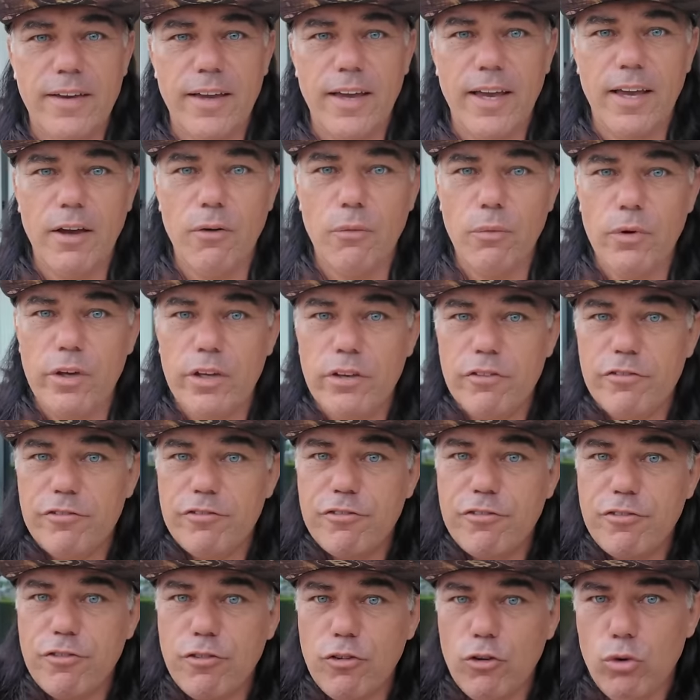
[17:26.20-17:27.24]
and we
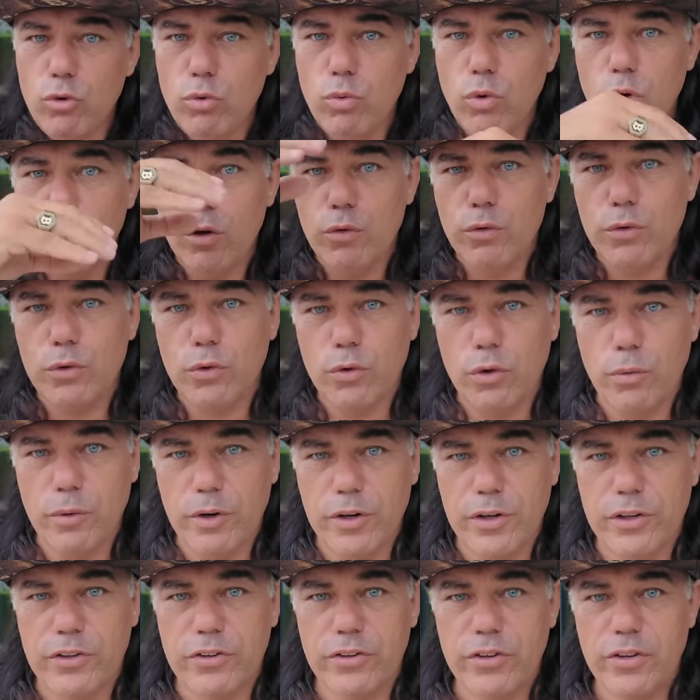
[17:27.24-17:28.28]
flew over to the
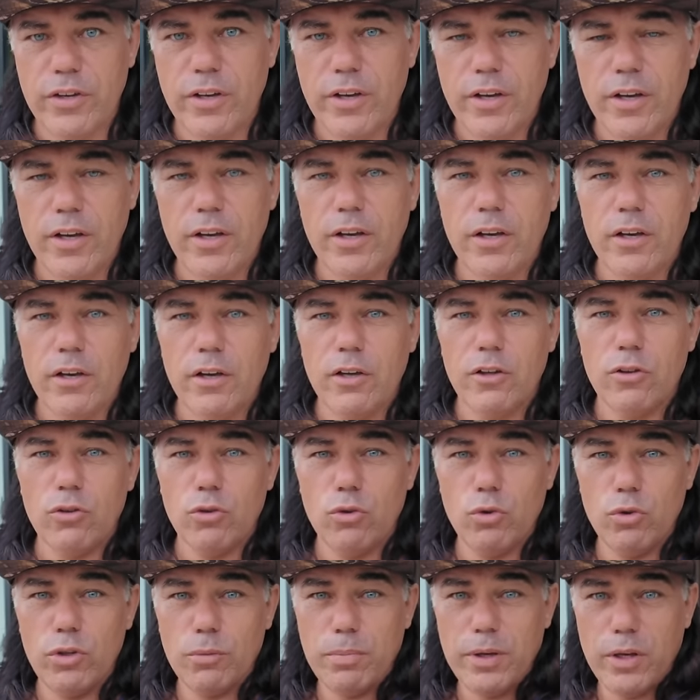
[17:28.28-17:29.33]
bridge
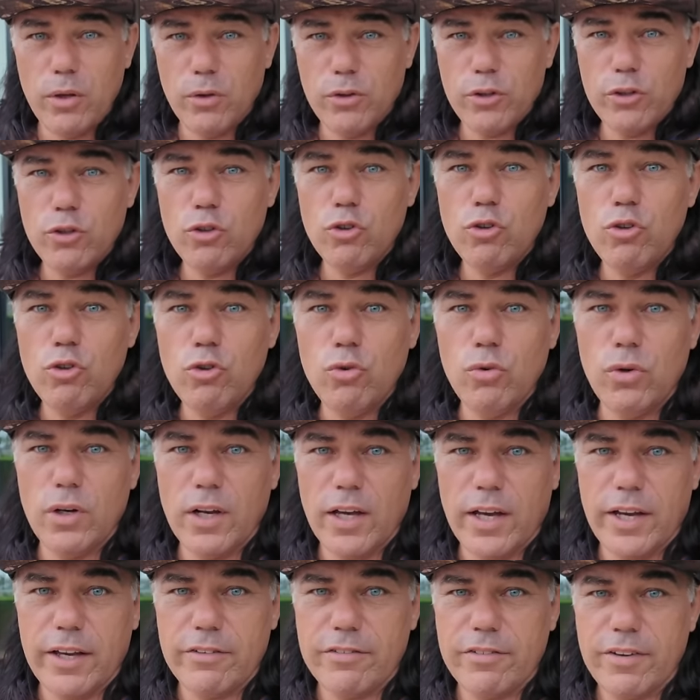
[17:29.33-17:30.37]
to build a new
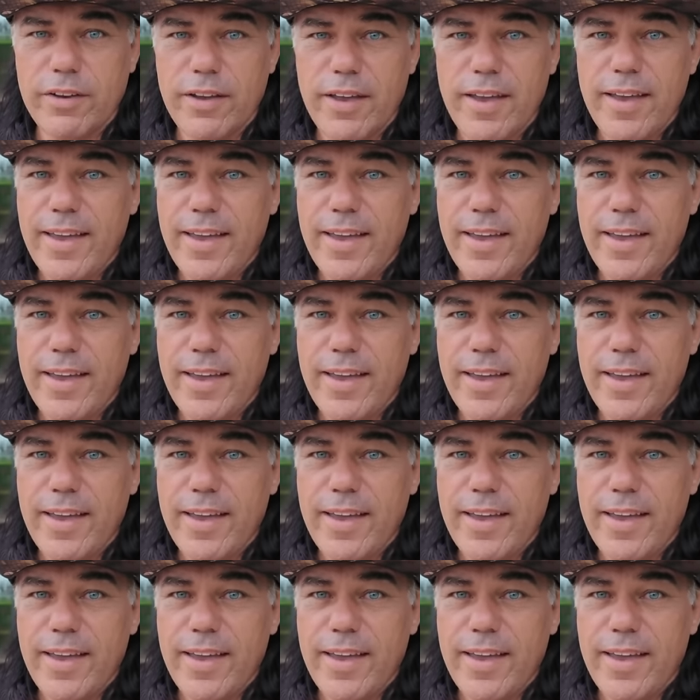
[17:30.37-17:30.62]
life.